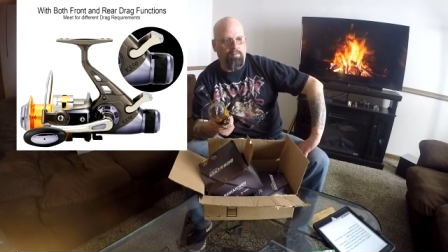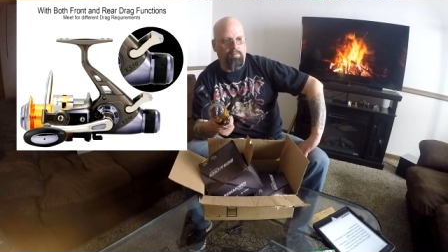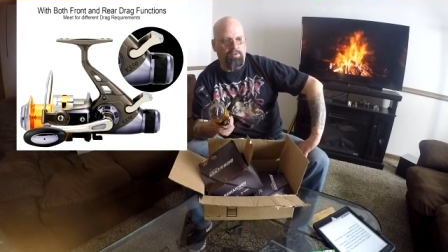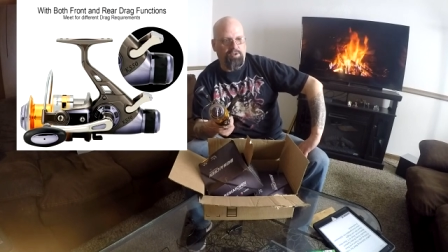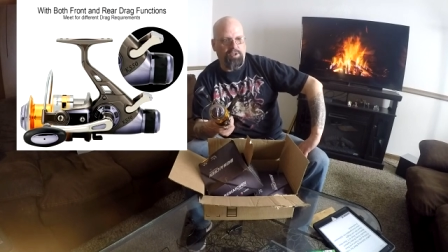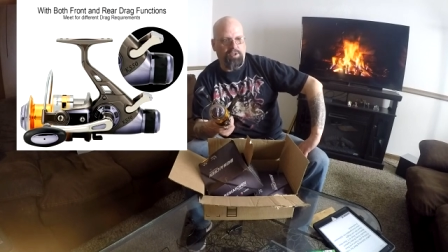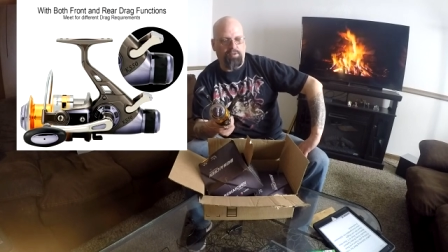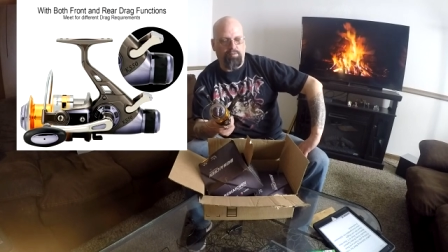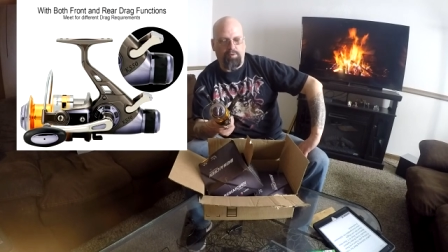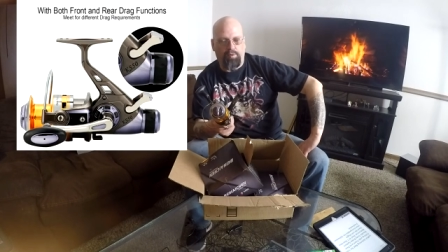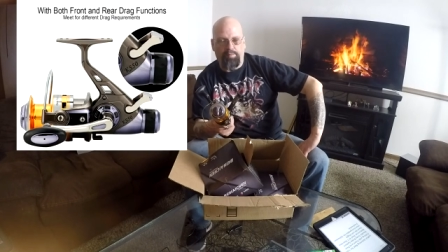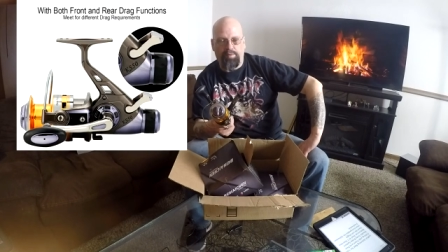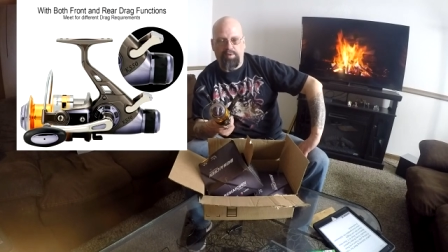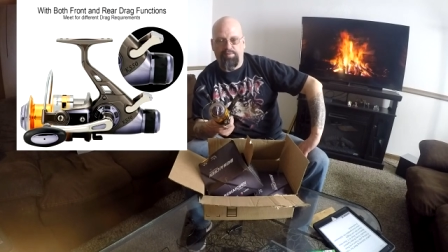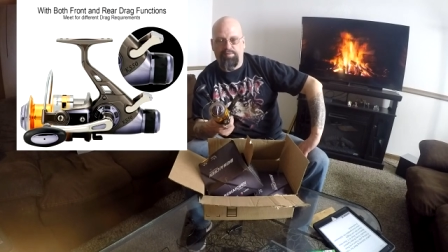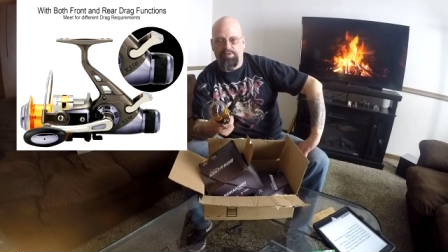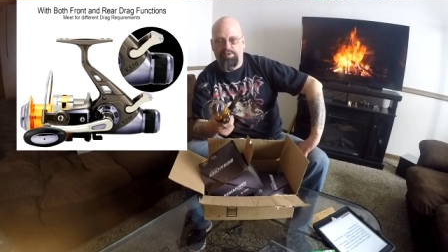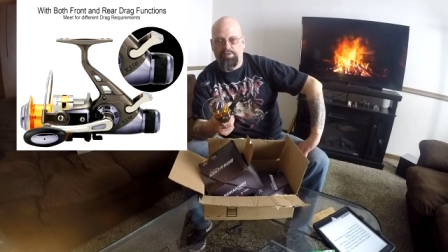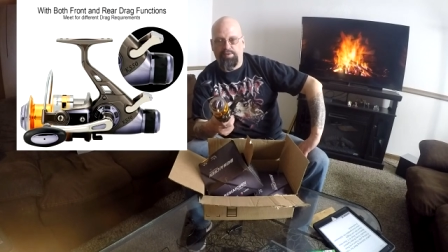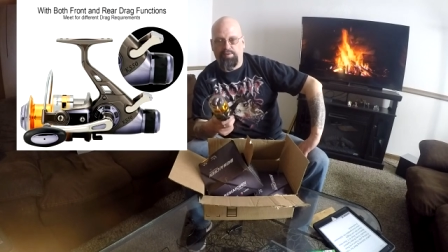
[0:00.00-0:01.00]
well, geez, where did my
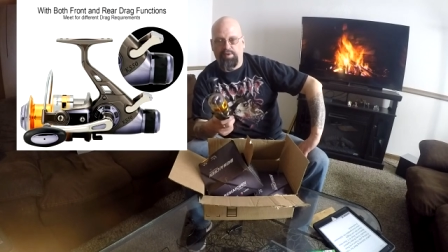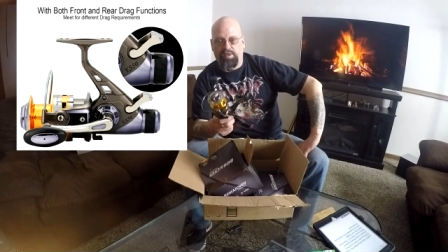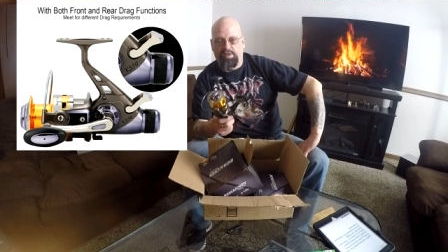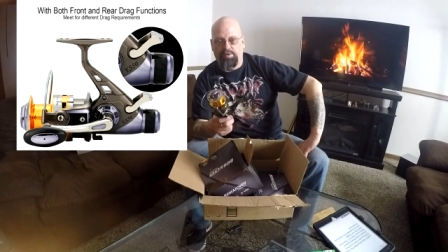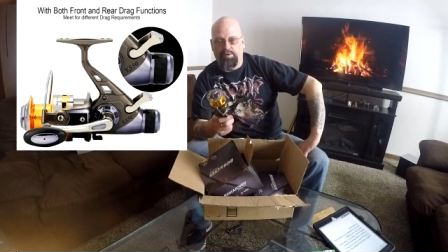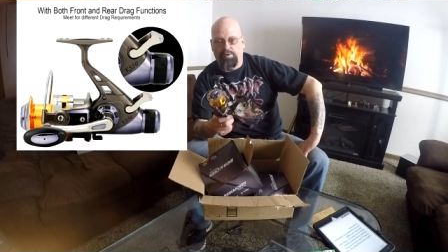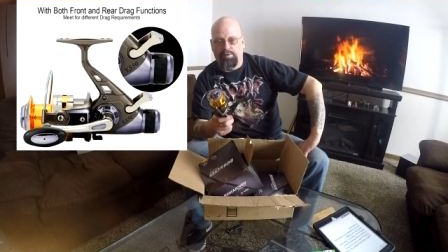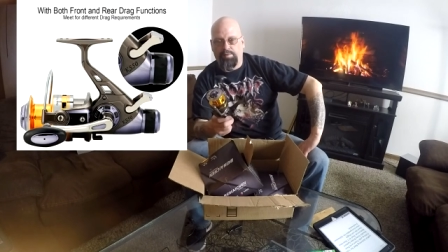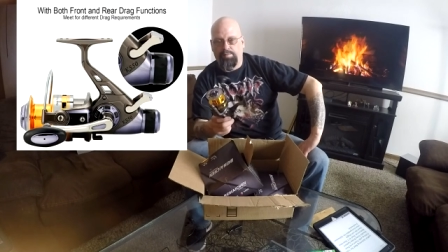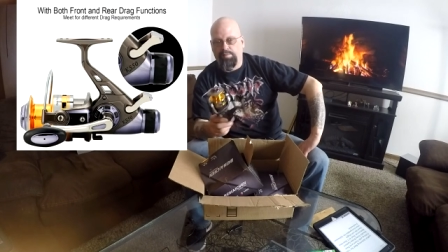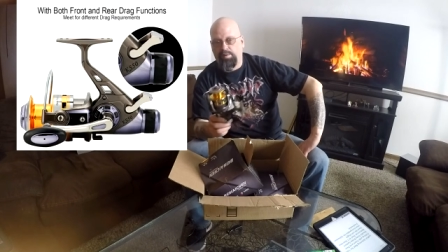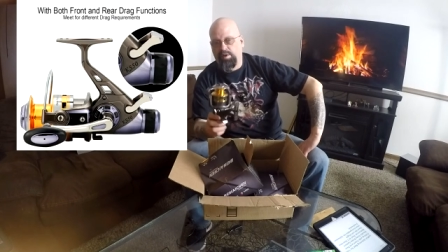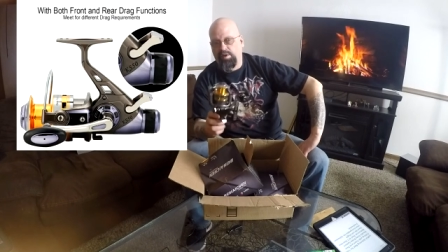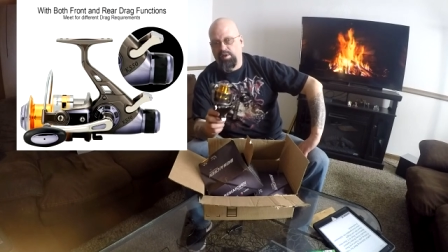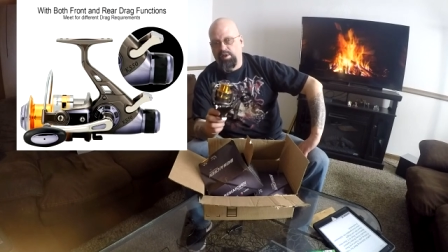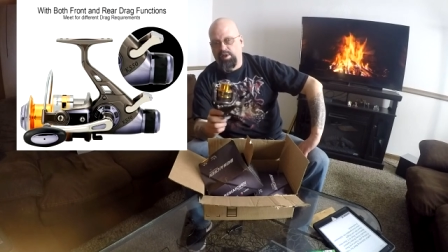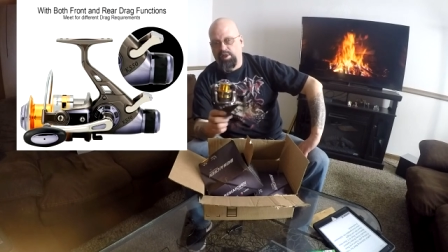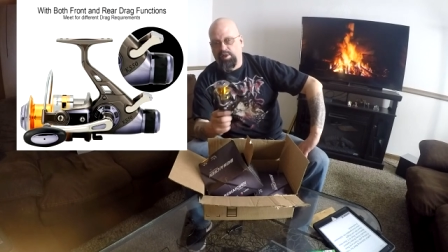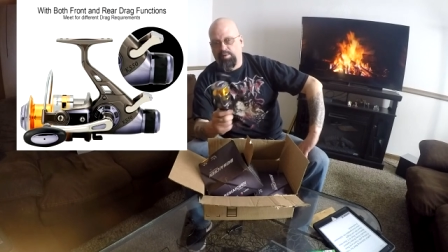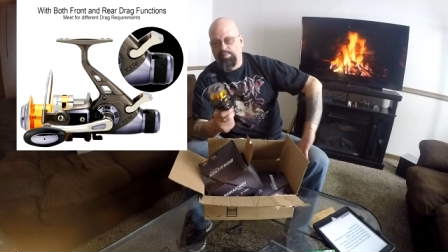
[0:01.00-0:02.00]
fishing rod go?
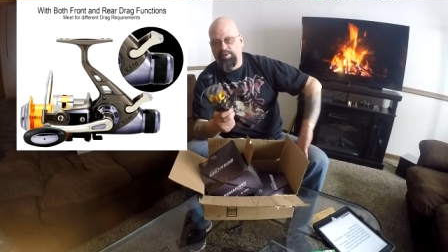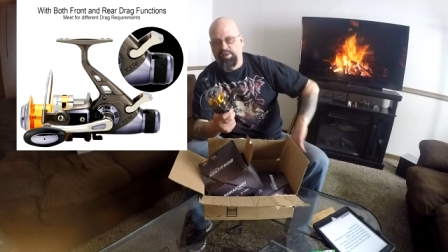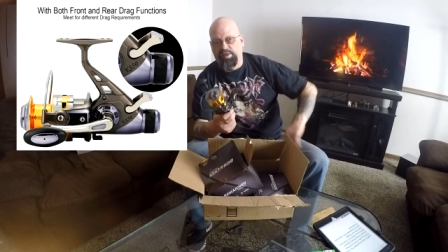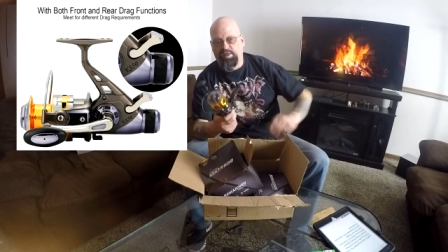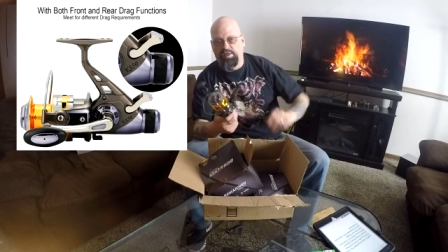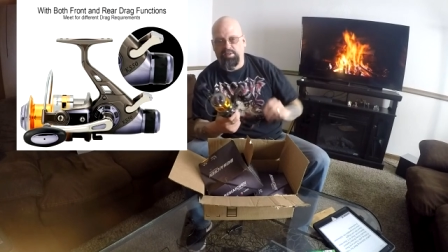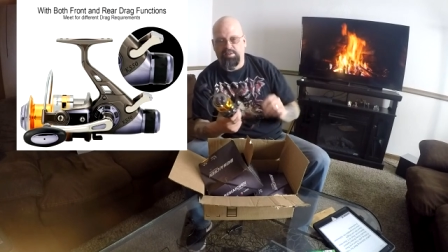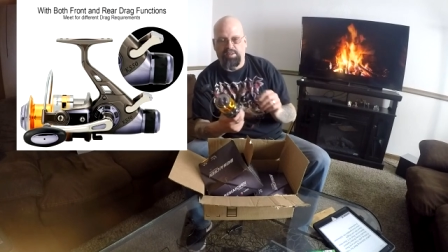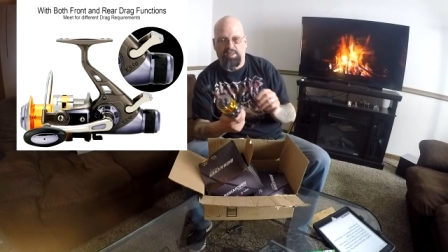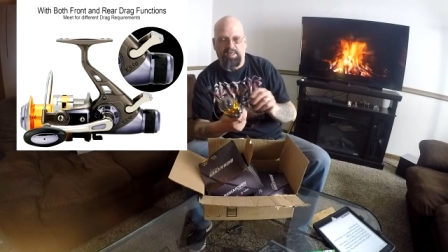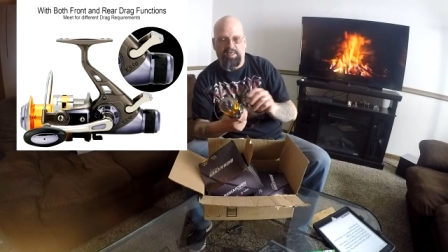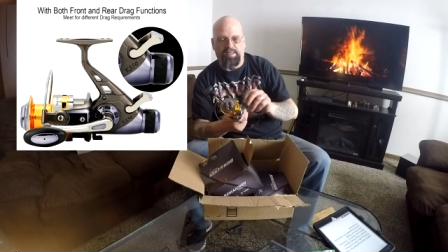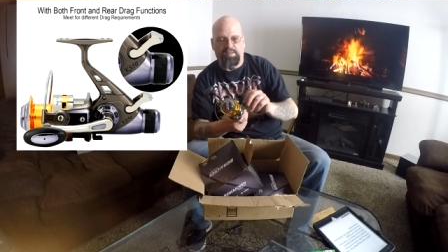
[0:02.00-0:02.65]
Because it has